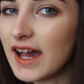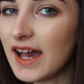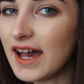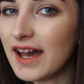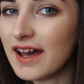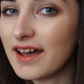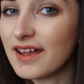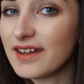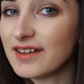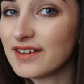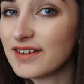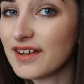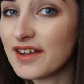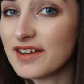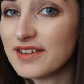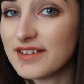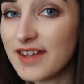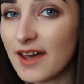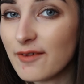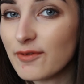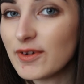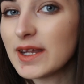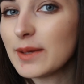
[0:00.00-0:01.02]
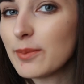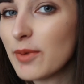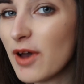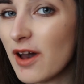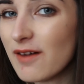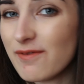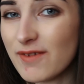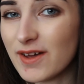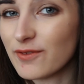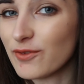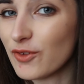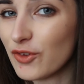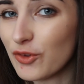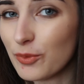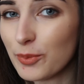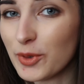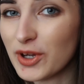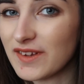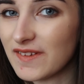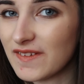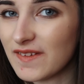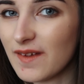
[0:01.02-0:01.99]
and definitely perfect for
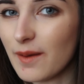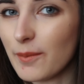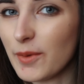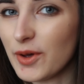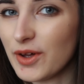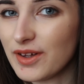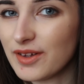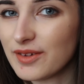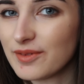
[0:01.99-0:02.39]
spring and summer.